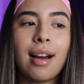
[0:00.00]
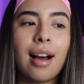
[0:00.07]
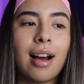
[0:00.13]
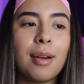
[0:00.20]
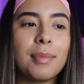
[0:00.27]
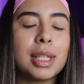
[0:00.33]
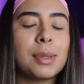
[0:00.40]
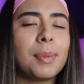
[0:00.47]

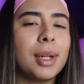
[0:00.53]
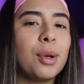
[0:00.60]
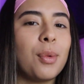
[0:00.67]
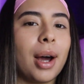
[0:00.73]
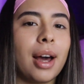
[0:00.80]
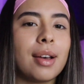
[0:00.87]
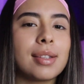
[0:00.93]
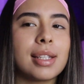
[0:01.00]
It's been a
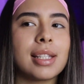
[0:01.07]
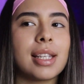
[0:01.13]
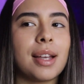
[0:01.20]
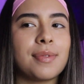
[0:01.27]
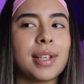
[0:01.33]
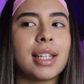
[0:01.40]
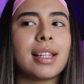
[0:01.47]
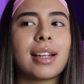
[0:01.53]
while since
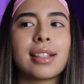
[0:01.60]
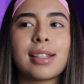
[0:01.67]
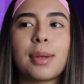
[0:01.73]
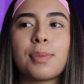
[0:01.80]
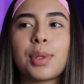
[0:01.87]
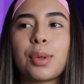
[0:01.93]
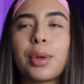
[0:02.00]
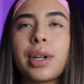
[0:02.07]
I've done like
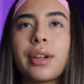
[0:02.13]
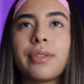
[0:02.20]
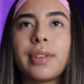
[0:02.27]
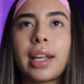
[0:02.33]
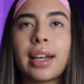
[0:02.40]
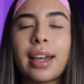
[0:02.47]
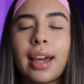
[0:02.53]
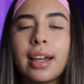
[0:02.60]
some sort of
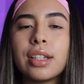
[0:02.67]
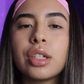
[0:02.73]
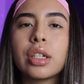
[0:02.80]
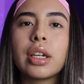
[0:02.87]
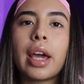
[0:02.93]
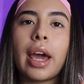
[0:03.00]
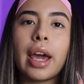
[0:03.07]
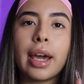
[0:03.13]
like
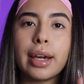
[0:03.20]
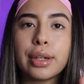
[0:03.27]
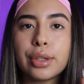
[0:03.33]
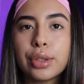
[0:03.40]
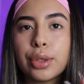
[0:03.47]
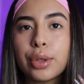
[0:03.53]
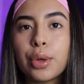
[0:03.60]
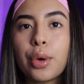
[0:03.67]

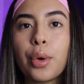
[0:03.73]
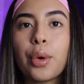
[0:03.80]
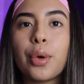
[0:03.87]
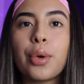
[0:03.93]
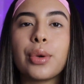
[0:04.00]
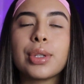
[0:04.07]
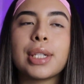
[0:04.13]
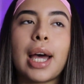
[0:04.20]

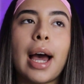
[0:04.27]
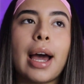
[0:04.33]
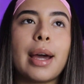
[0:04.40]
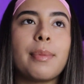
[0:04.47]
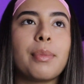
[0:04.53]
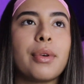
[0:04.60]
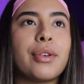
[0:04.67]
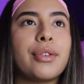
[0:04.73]
educational
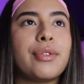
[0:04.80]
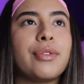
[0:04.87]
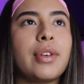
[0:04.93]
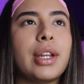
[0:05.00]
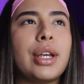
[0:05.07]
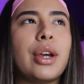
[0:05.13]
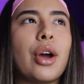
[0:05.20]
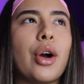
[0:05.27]
type of
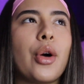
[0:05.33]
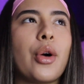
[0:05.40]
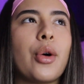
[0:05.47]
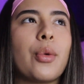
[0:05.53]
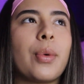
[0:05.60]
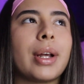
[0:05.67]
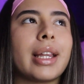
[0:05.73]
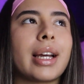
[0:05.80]

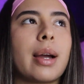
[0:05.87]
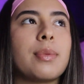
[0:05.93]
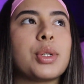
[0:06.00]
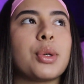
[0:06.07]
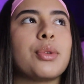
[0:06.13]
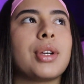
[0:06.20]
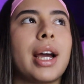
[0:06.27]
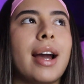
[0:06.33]
video where like I'm
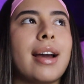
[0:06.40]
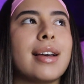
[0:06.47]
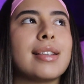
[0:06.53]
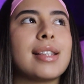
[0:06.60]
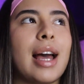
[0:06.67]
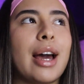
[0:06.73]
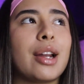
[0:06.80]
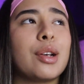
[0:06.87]
showing you
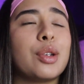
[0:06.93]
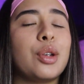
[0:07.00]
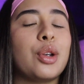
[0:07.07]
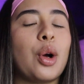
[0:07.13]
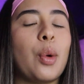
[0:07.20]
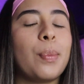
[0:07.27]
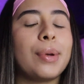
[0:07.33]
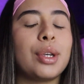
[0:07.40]
guys how to, you
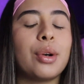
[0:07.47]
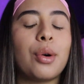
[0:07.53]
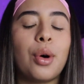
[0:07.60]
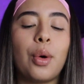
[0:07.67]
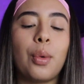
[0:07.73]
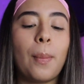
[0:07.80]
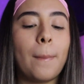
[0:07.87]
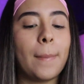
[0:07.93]
know, be your
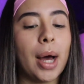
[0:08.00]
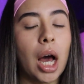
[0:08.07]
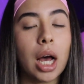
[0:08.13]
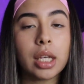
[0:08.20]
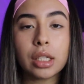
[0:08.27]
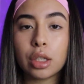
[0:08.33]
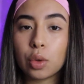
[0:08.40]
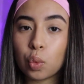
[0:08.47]
own
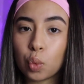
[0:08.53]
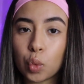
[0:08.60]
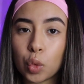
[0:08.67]
boss.